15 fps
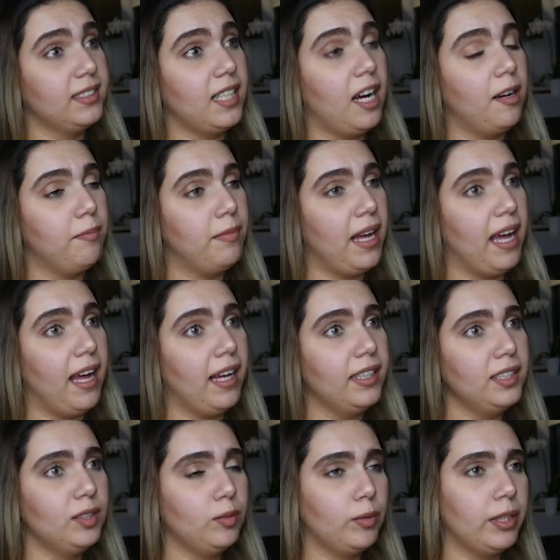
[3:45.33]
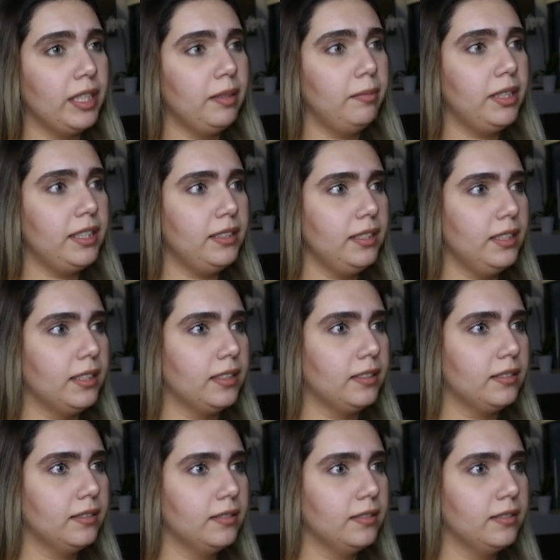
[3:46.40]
not bad. 20 million.